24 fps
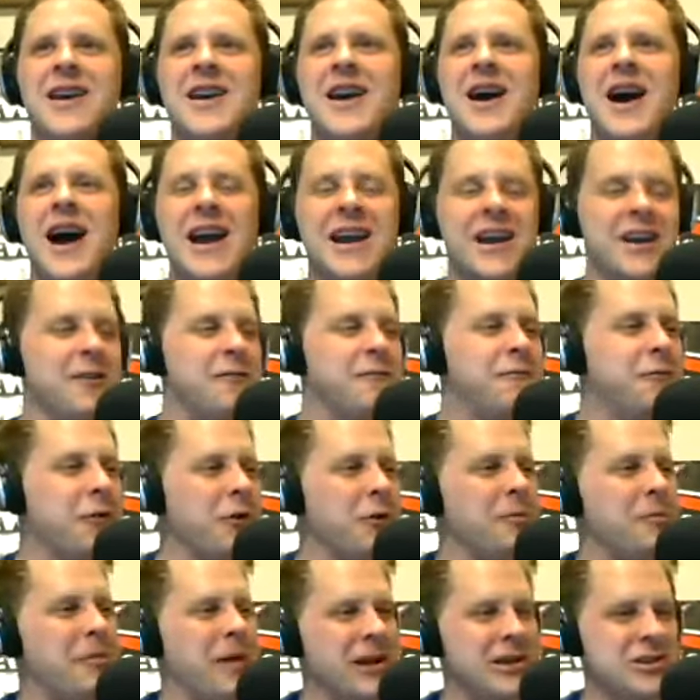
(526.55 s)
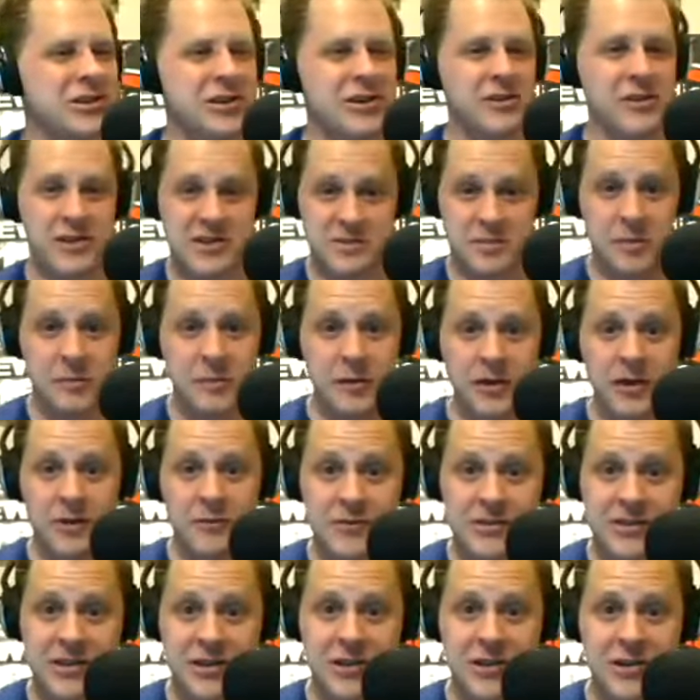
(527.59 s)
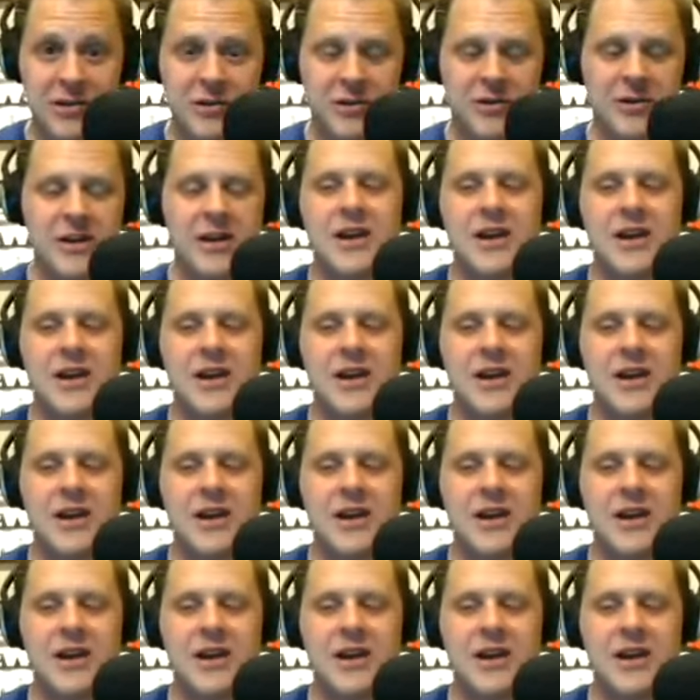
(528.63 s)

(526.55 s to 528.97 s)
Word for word: I got a full bench in here because Papillion was in queue.